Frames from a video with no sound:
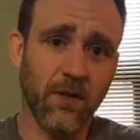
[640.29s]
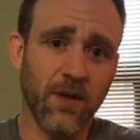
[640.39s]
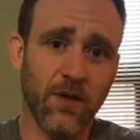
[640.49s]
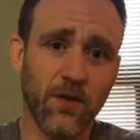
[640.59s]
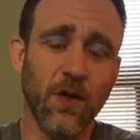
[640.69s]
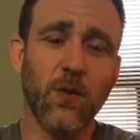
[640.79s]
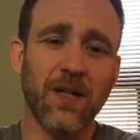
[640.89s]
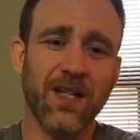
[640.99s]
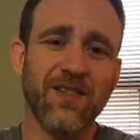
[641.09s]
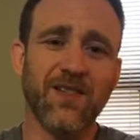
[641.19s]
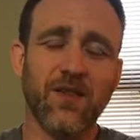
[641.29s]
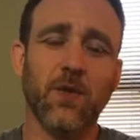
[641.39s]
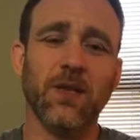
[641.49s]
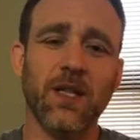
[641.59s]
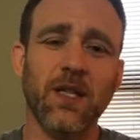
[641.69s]
you don't
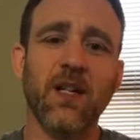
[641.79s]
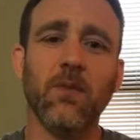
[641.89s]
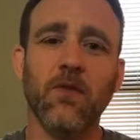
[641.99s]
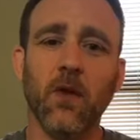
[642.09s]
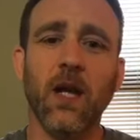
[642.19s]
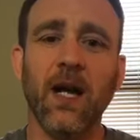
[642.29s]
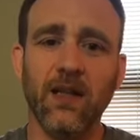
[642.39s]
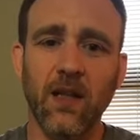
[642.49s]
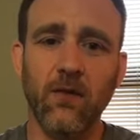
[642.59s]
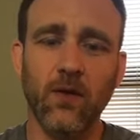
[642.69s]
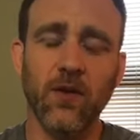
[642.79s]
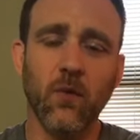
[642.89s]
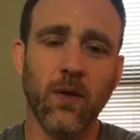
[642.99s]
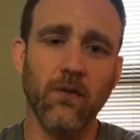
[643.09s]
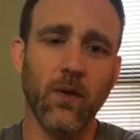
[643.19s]
necessarily need to be very high-level to
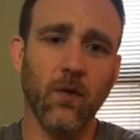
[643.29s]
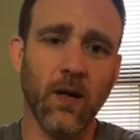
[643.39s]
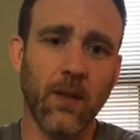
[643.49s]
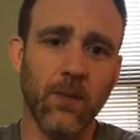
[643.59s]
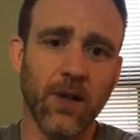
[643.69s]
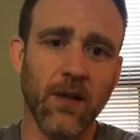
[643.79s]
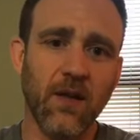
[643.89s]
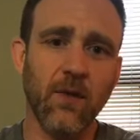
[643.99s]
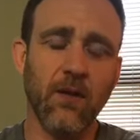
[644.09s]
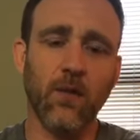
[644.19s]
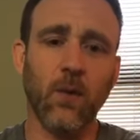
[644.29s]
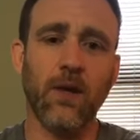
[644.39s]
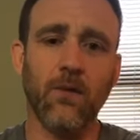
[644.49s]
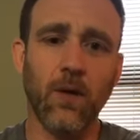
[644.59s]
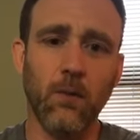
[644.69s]
create flow grappling if you have the
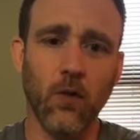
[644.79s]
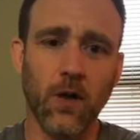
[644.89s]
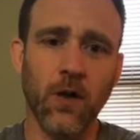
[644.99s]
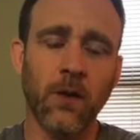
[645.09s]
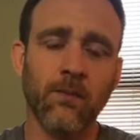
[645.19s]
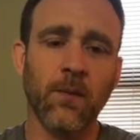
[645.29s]
right framework.